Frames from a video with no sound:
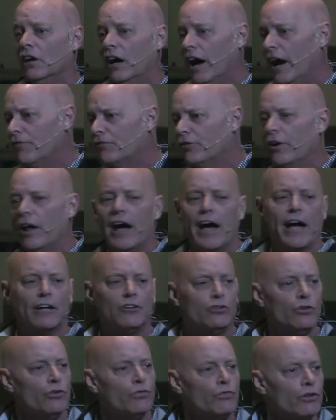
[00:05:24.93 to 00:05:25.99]
Eye for an eye,
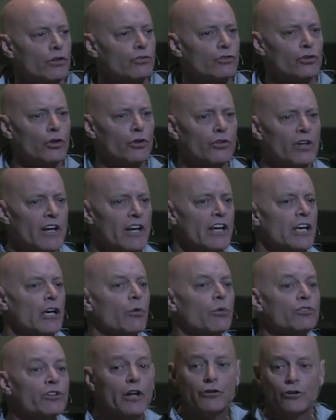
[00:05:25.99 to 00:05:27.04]
tooth for a tooth. It
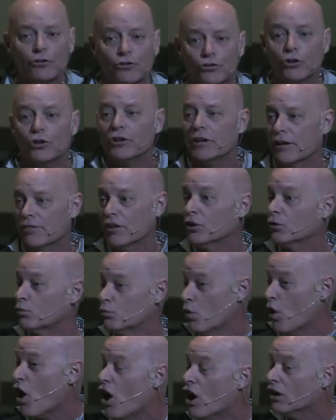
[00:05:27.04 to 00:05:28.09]
was understood, and I think
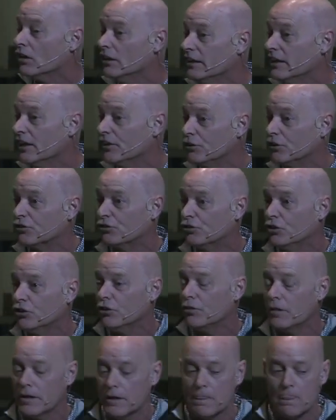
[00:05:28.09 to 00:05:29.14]
wrongly
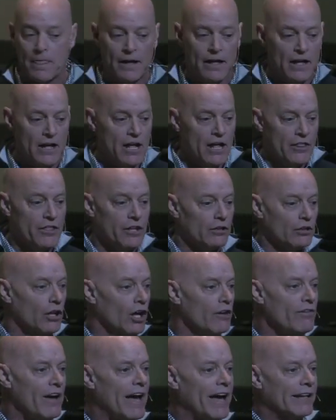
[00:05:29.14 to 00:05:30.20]
understood, that, that
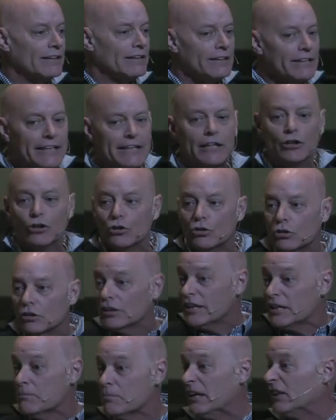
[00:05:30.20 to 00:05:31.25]
love had legal
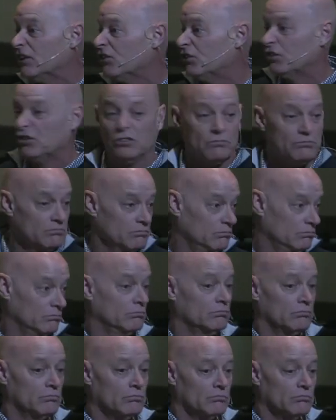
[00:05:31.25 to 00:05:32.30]
limits.
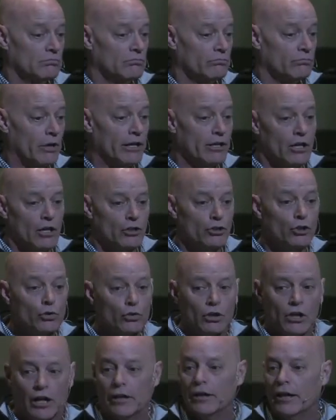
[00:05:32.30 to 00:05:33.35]
Right?
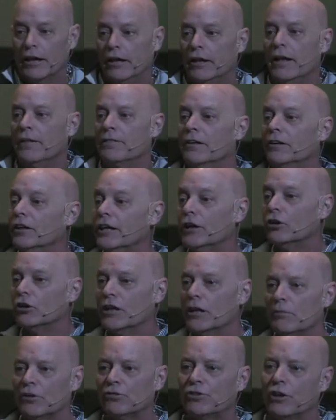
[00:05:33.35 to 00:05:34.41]
You, uh, the legal
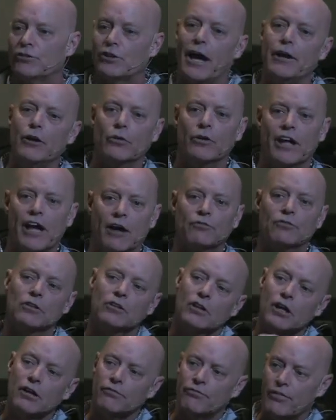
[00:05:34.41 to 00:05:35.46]
limit says, I don't have to
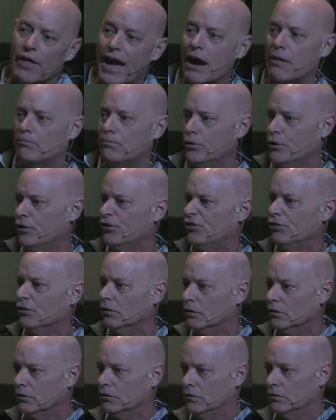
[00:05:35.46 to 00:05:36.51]
love that
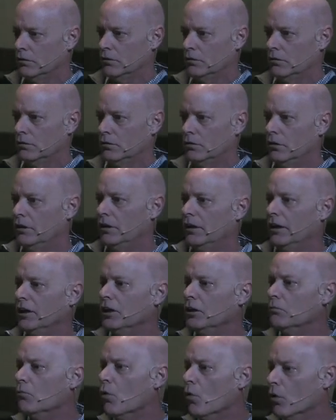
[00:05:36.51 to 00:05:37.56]
person
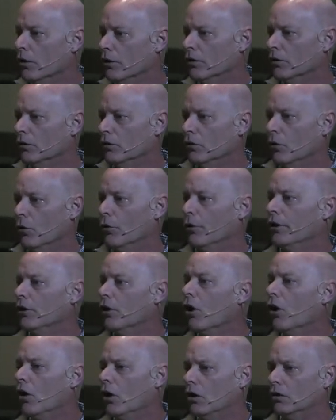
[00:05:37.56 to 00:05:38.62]
anymore or at
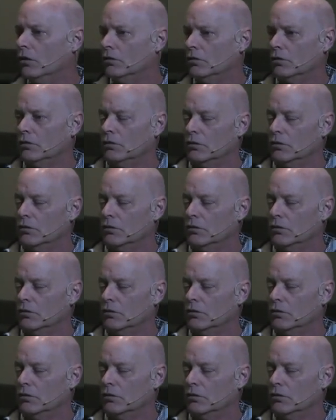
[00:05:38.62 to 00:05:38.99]
all.